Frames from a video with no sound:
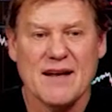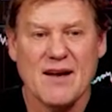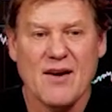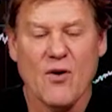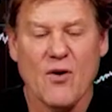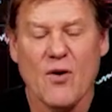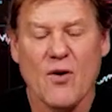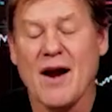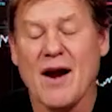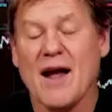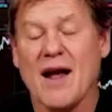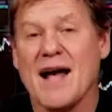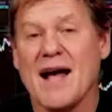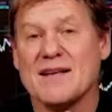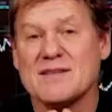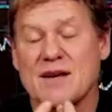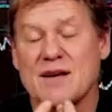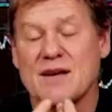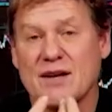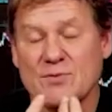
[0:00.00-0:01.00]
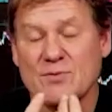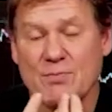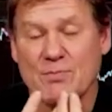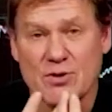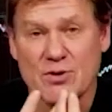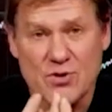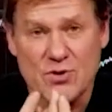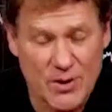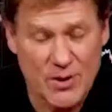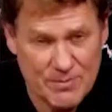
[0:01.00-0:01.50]
or has a
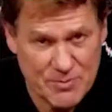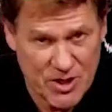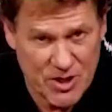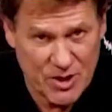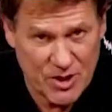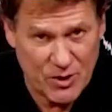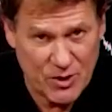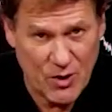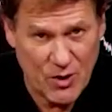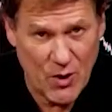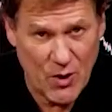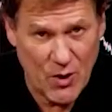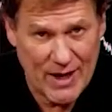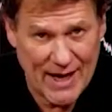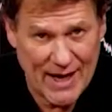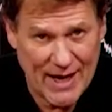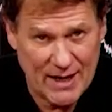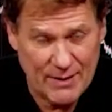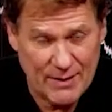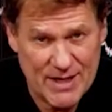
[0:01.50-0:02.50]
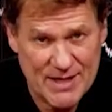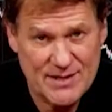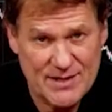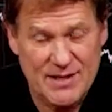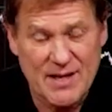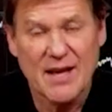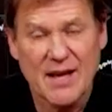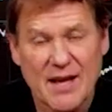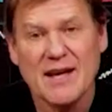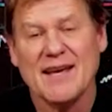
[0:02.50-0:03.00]
prescription to grow
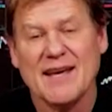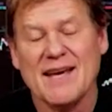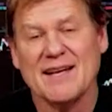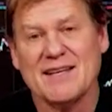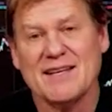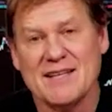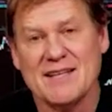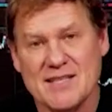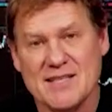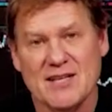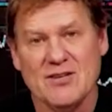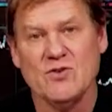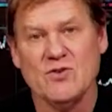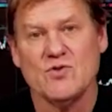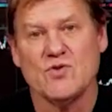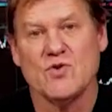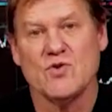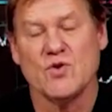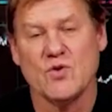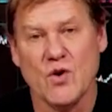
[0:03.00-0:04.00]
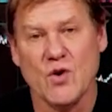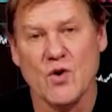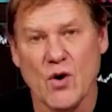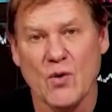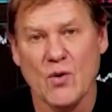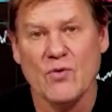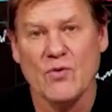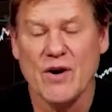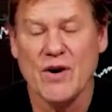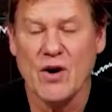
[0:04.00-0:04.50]
cannabis can continue to
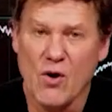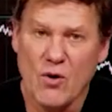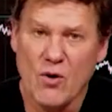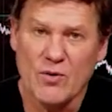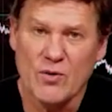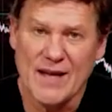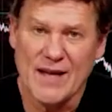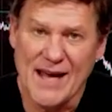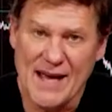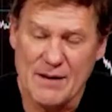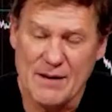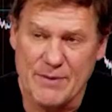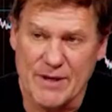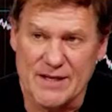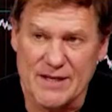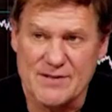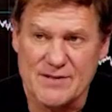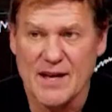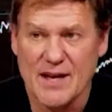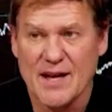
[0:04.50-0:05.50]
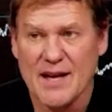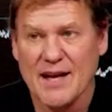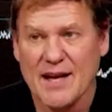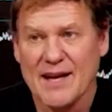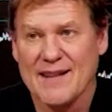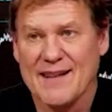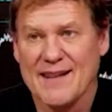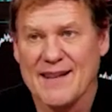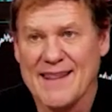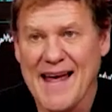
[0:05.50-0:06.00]
grow their own cannabis.
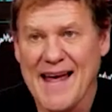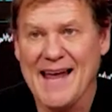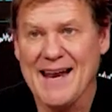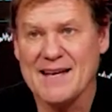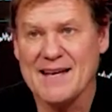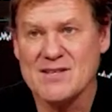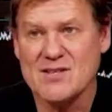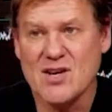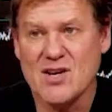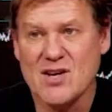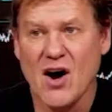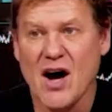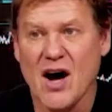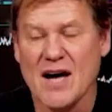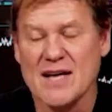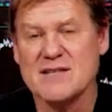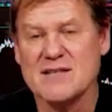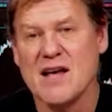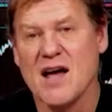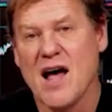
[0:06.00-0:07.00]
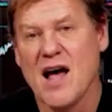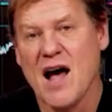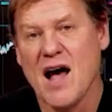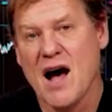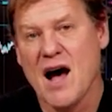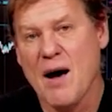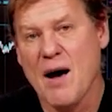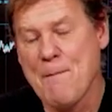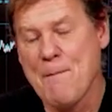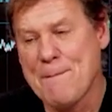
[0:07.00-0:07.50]
That has caused
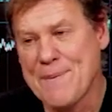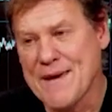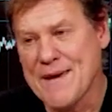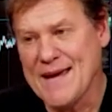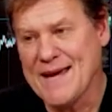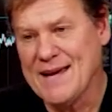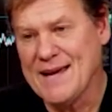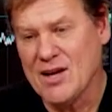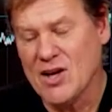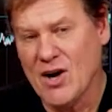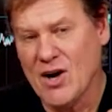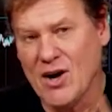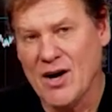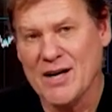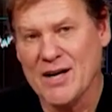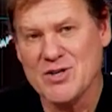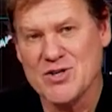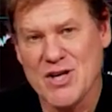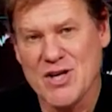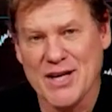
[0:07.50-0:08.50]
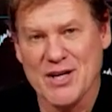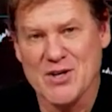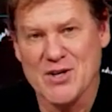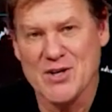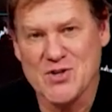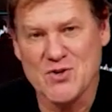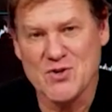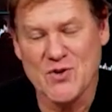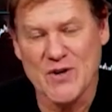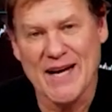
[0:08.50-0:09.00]
a big cottage
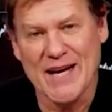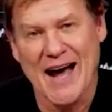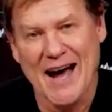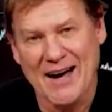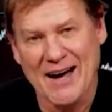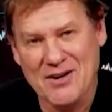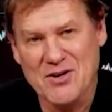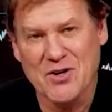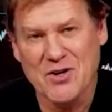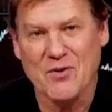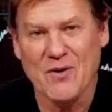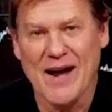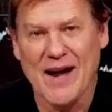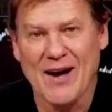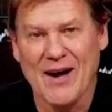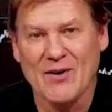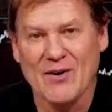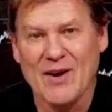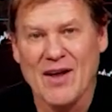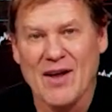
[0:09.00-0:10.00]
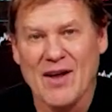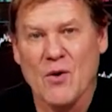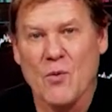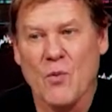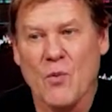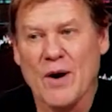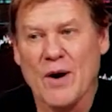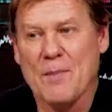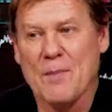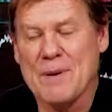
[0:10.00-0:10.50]
industry underground
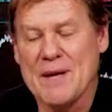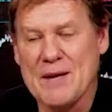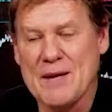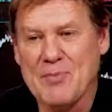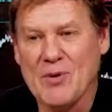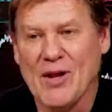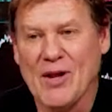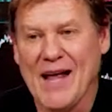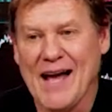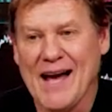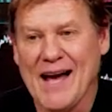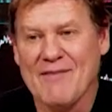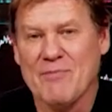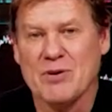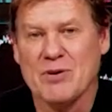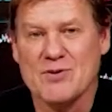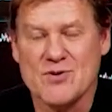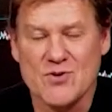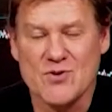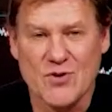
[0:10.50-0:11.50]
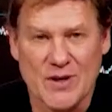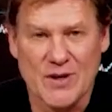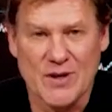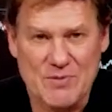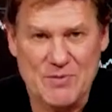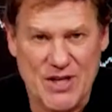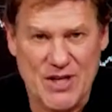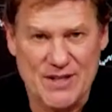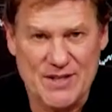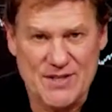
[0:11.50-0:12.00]
where people have
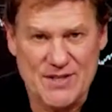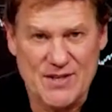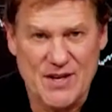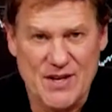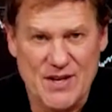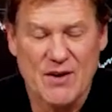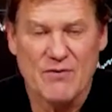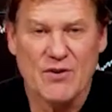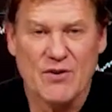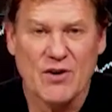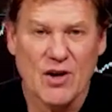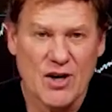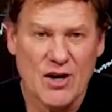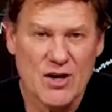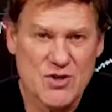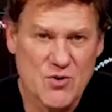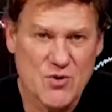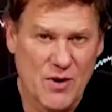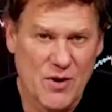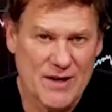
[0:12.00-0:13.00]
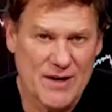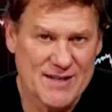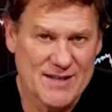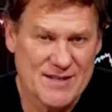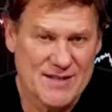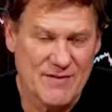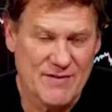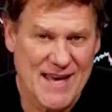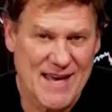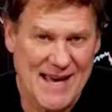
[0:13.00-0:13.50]
prescriptions for large quantities
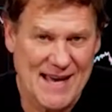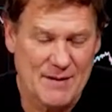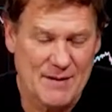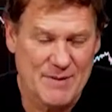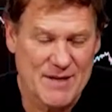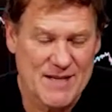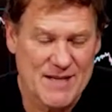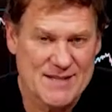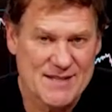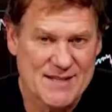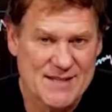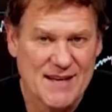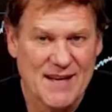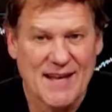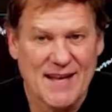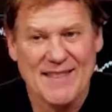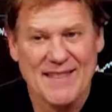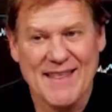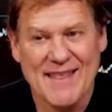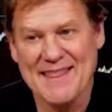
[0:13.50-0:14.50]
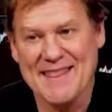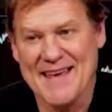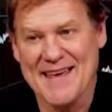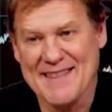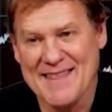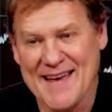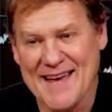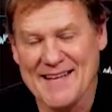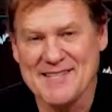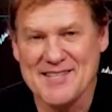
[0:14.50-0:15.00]
of cannabis that they
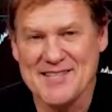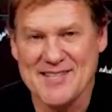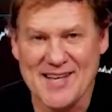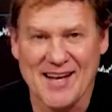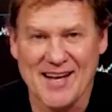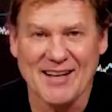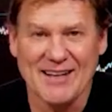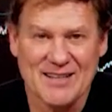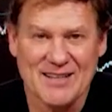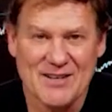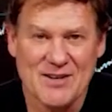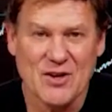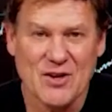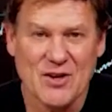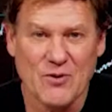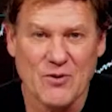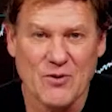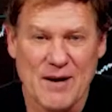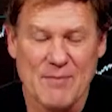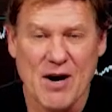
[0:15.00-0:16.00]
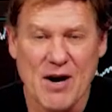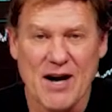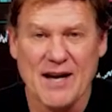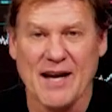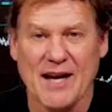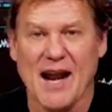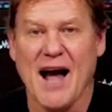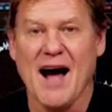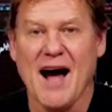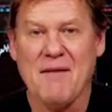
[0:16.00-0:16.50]
then sell into the gray
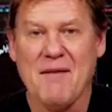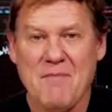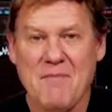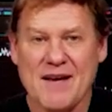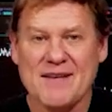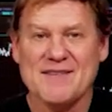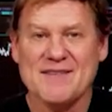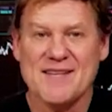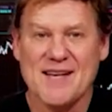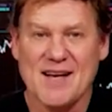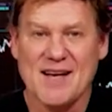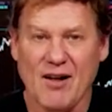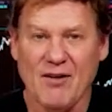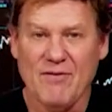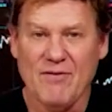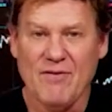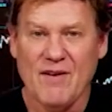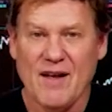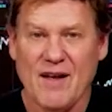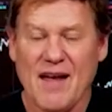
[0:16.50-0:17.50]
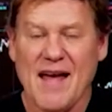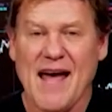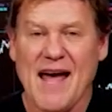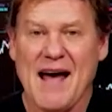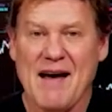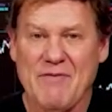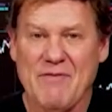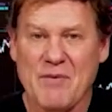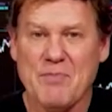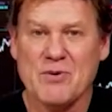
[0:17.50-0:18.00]
market. I myself
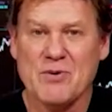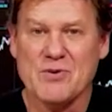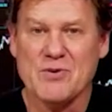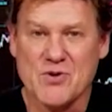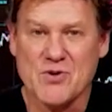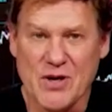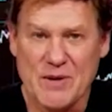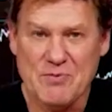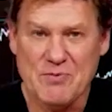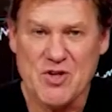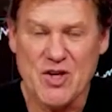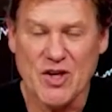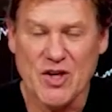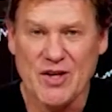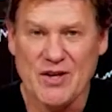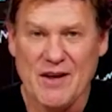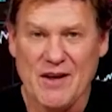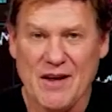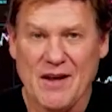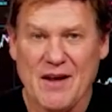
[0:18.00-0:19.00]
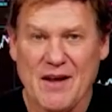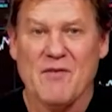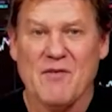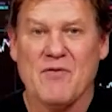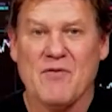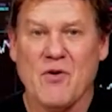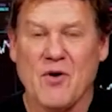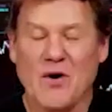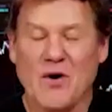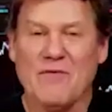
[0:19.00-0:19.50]
have a prescription
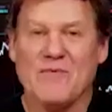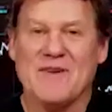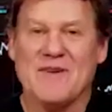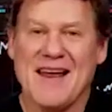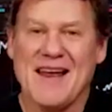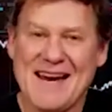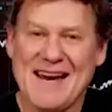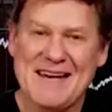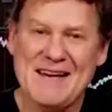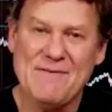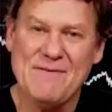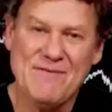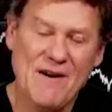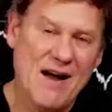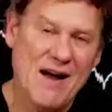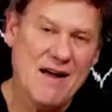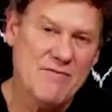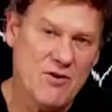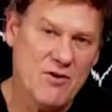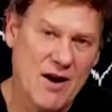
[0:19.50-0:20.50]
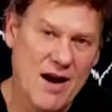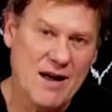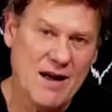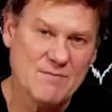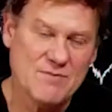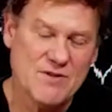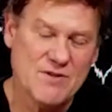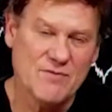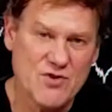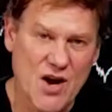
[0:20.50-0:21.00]
for 95
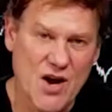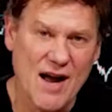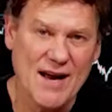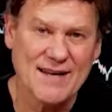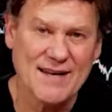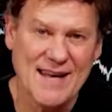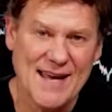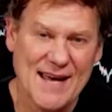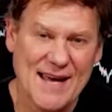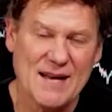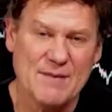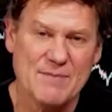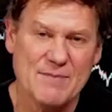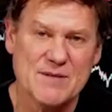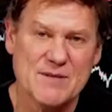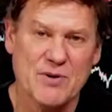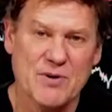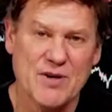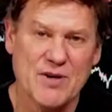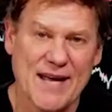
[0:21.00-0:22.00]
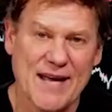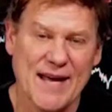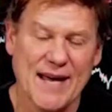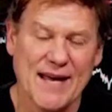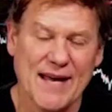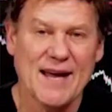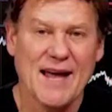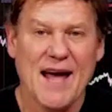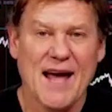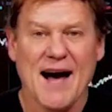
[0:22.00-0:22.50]
grams of dried cannabis per
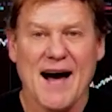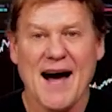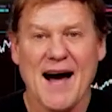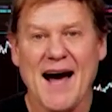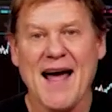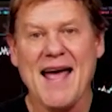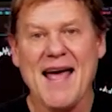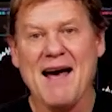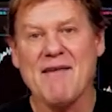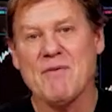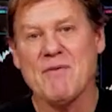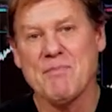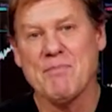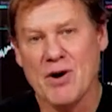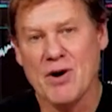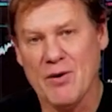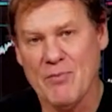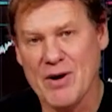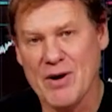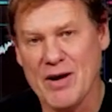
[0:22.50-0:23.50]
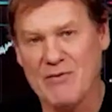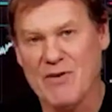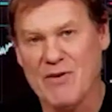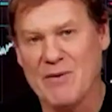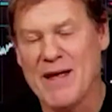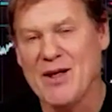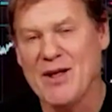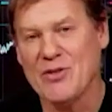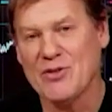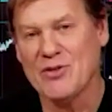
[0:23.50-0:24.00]
day. I have a permit
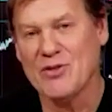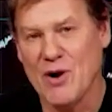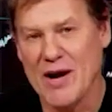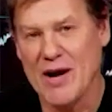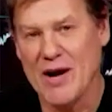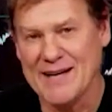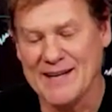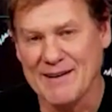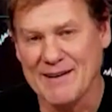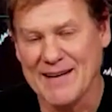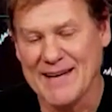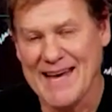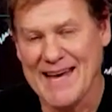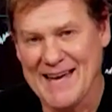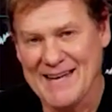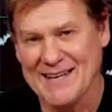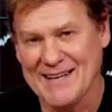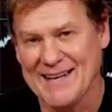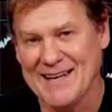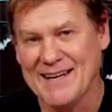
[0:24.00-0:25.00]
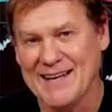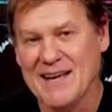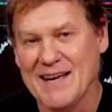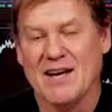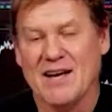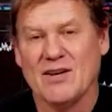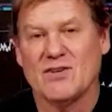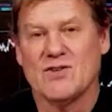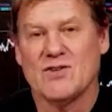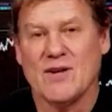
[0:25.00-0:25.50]
from Health Canada
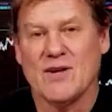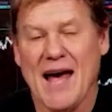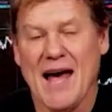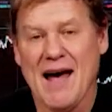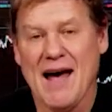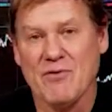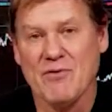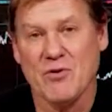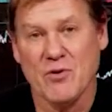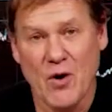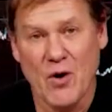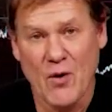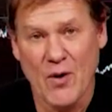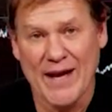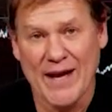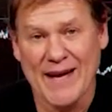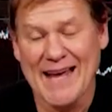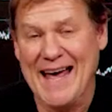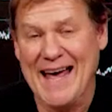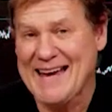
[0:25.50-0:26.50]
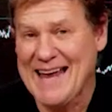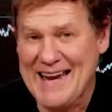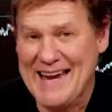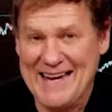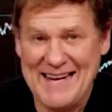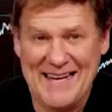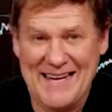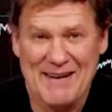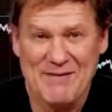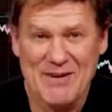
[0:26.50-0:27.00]
to have growing at
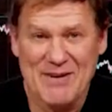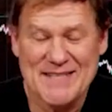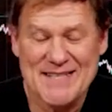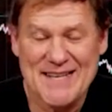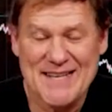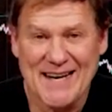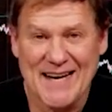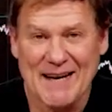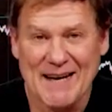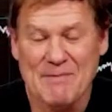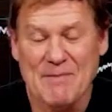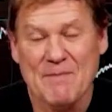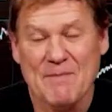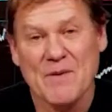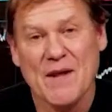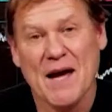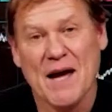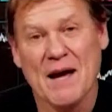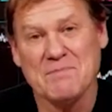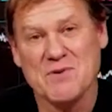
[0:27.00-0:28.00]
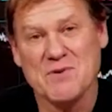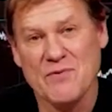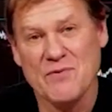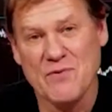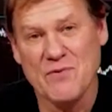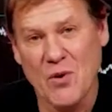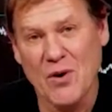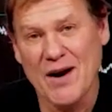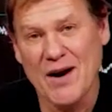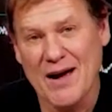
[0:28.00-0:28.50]
any given time up to
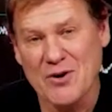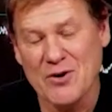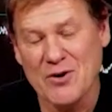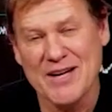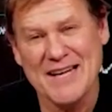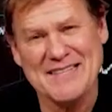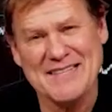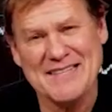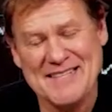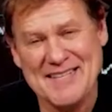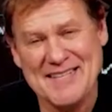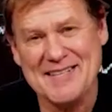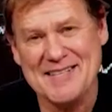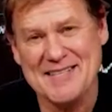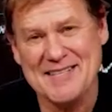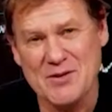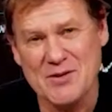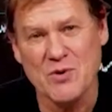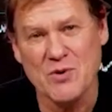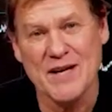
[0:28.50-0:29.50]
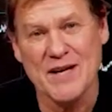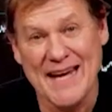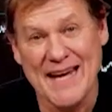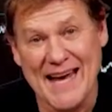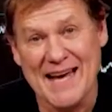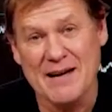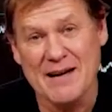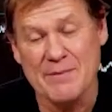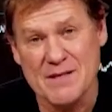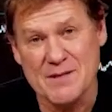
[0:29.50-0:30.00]
463
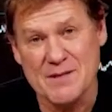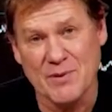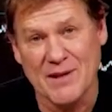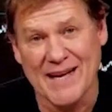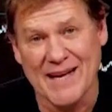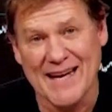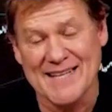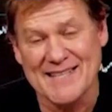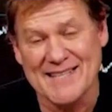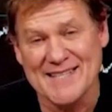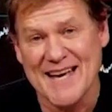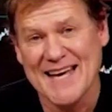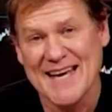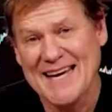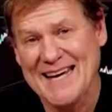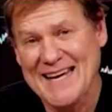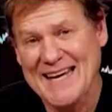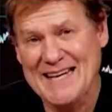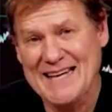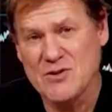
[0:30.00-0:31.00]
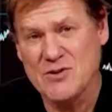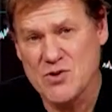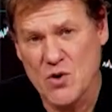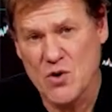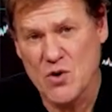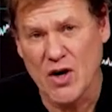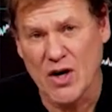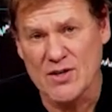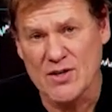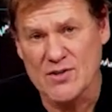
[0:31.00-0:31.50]
cannabis plants
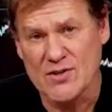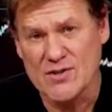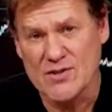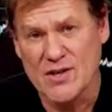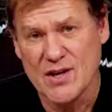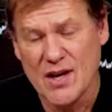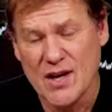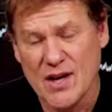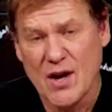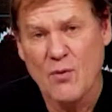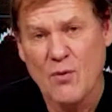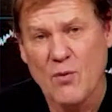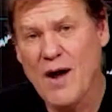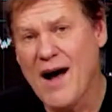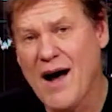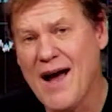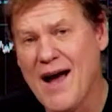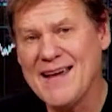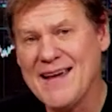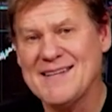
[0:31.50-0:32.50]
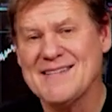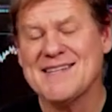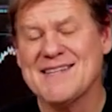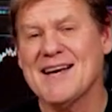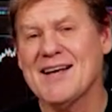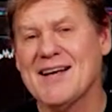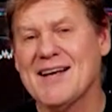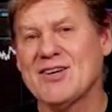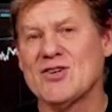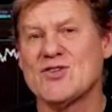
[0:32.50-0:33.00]
indoors. Well, I can
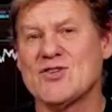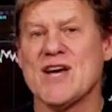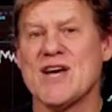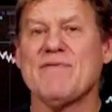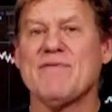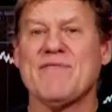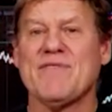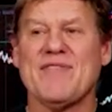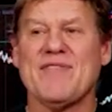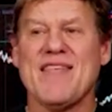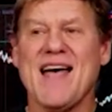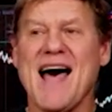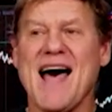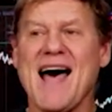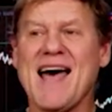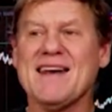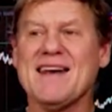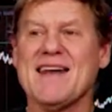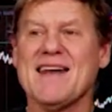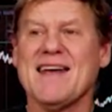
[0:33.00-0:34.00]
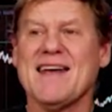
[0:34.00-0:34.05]
tell you, Jeff, that